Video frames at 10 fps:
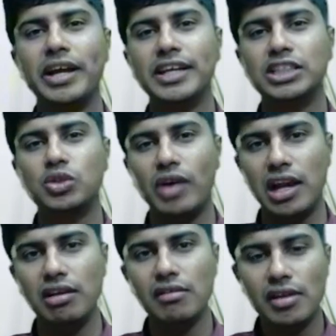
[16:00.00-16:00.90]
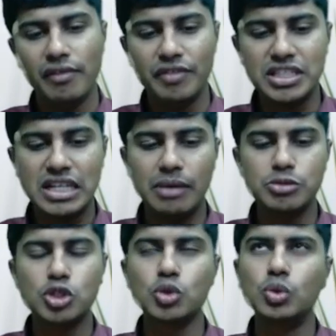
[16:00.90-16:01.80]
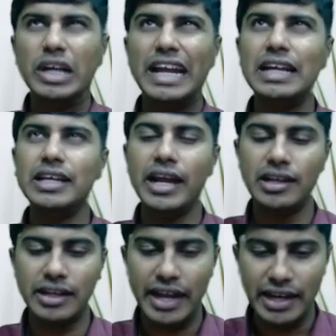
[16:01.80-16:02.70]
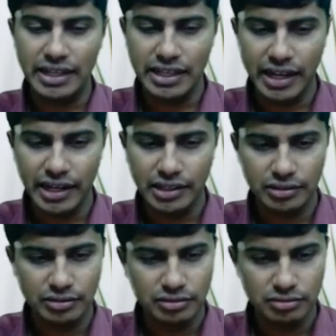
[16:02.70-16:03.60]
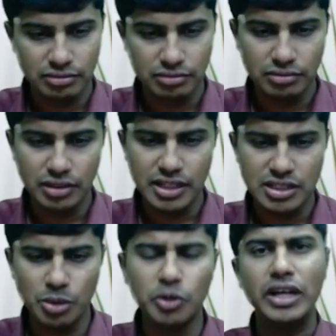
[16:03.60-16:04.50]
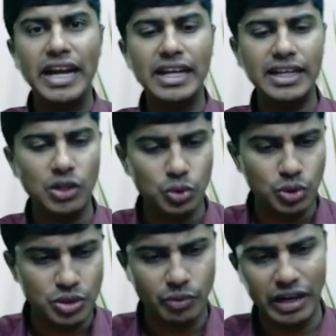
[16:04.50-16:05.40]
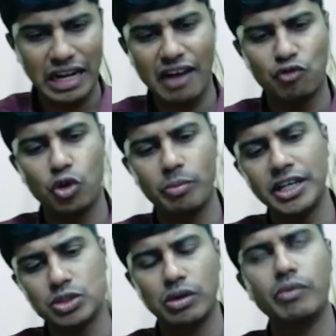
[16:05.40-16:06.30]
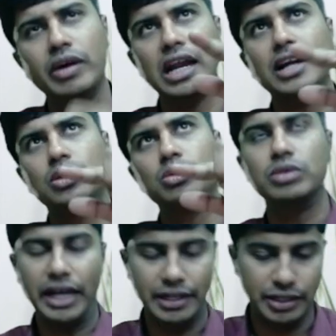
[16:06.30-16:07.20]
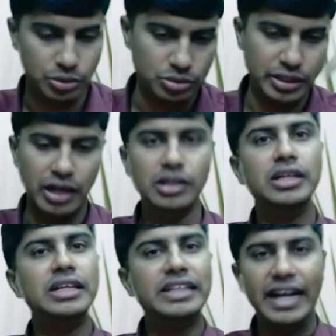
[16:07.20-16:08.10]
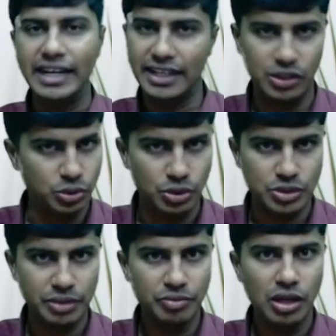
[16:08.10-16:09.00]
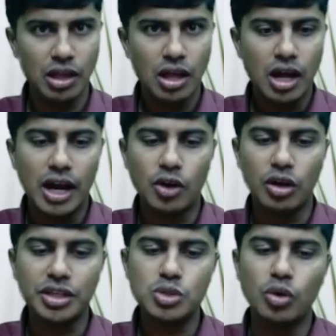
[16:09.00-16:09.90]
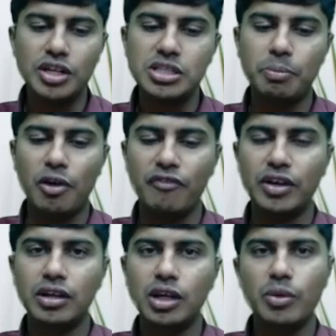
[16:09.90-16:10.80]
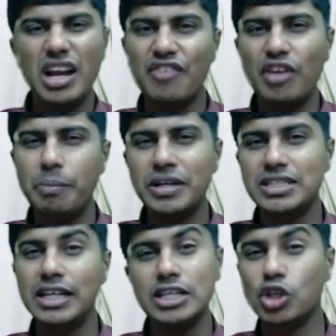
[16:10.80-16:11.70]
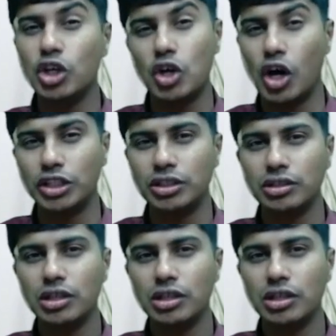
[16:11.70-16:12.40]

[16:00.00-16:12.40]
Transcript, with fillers: minus twelve, which comes to ninety-eight, eighty-eight. It's about ninety-two thousand. one lakh four minus twelve, one lakh two, ninety-two. Yeah, ninety-two thousand. And on this, what is the profit? twenty-five percent is on cost.